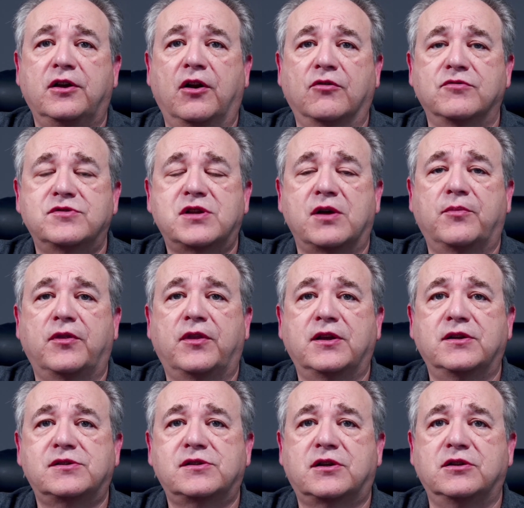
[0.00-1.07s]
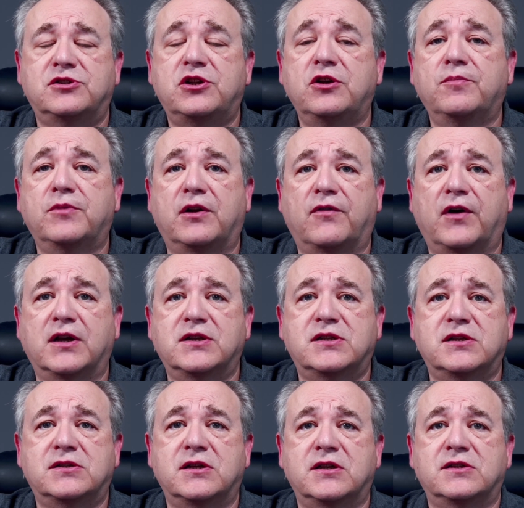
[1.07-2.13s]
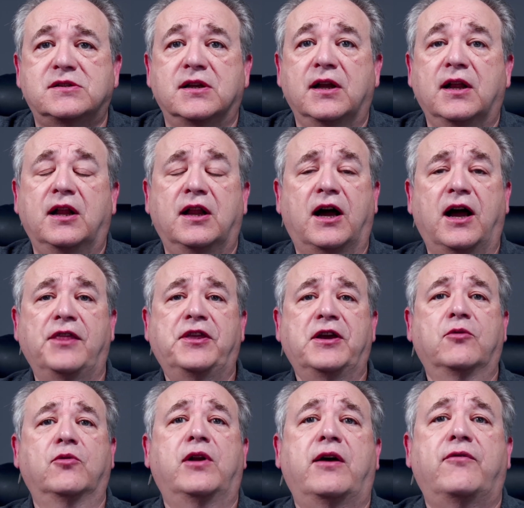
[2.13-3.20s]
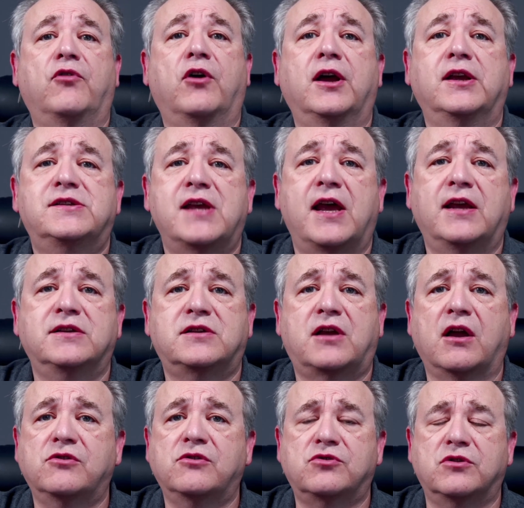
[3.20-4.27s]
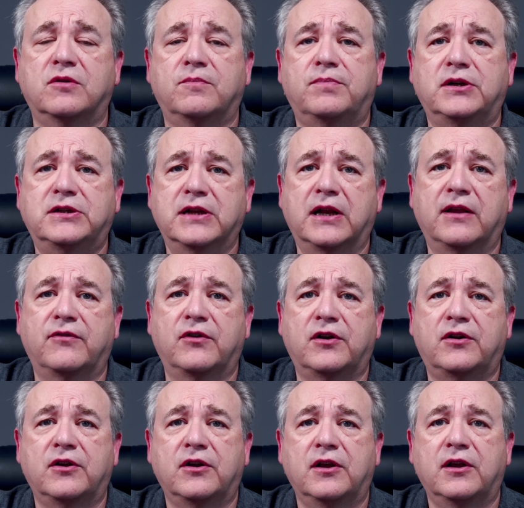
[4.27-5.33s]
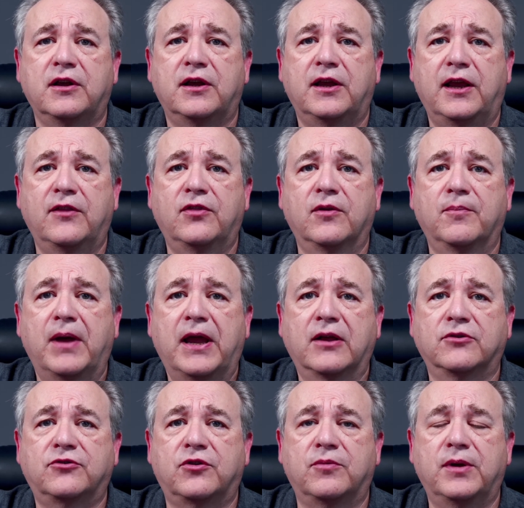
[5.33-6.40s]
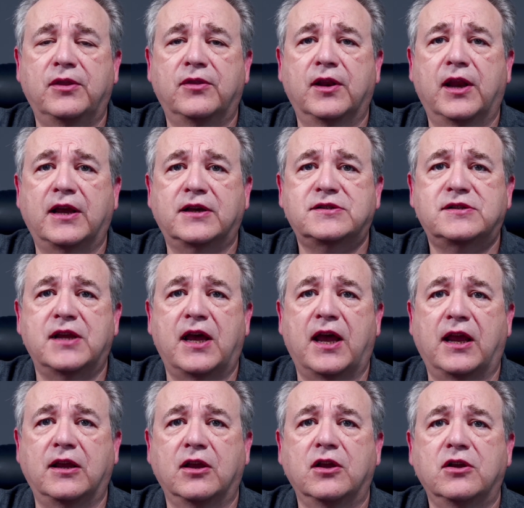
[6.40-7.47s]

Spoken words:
some of these consumer devices, is I think whatever I say is going to be delivered in the mail to me the next day.